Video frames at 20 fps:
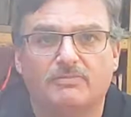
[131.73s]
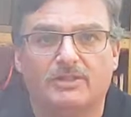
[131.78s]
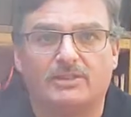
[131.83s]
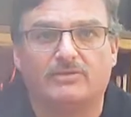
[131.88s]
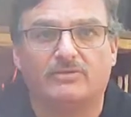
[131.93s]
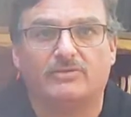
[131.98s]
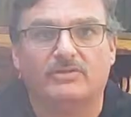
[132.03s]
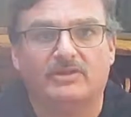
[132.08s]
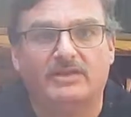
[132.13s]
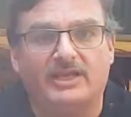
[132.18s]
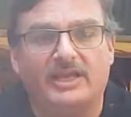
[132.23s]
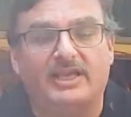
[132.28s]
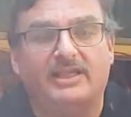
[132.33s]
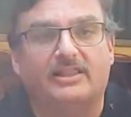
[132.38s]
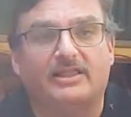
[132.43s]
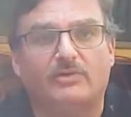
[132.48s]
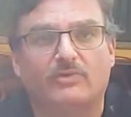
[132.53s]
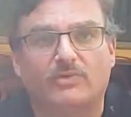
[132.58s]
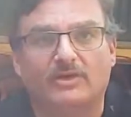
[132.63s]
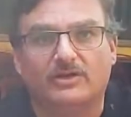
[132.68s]
But through the day
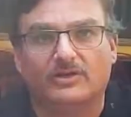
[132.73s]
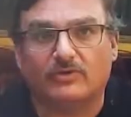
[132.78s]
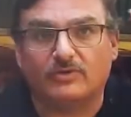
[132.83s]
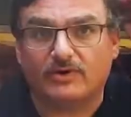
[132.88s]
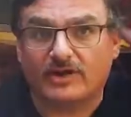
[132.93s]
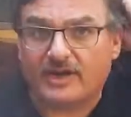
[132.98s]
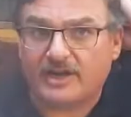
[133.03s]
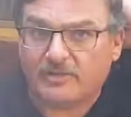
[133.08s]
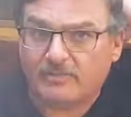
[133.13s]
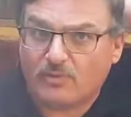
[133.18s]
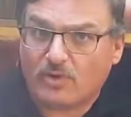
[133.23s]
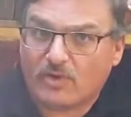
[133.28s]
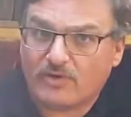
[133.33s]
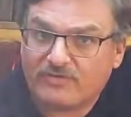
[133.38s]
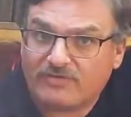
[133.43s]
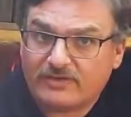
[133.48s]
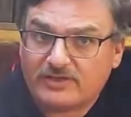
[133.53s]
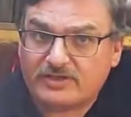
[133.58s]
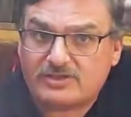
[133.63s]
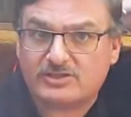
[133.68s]
they will. Where
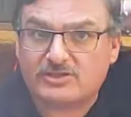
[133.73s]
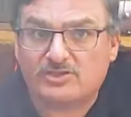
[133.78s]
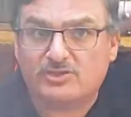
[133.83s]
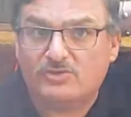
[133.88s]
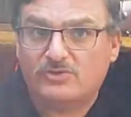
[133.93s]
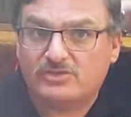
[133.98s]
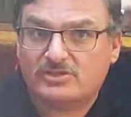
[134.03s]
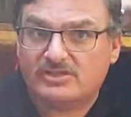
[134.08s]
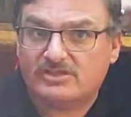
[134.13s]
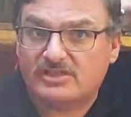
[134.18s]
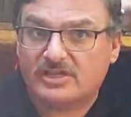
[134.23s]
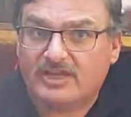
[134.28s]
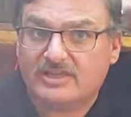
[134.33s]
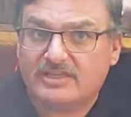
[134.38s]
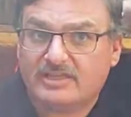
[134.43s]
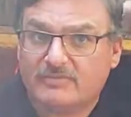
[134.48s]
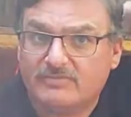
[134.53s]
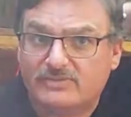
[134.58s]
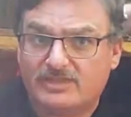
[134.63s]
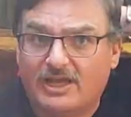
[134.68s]
amorphous, as soon as the sun
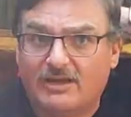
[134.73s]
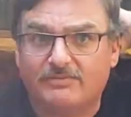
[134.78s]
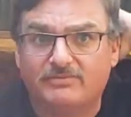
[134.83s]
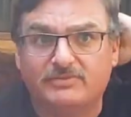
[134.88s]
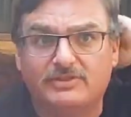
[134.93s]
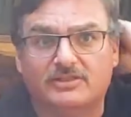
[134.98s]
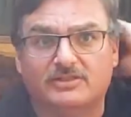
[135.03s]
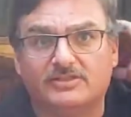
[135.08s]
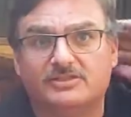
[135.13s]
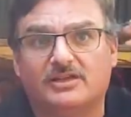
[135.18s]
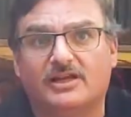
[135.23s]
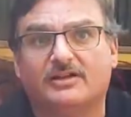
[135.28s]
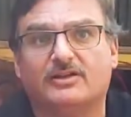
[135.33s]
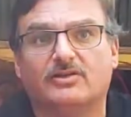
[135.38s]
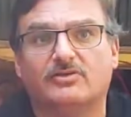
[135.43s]
comes up till the sun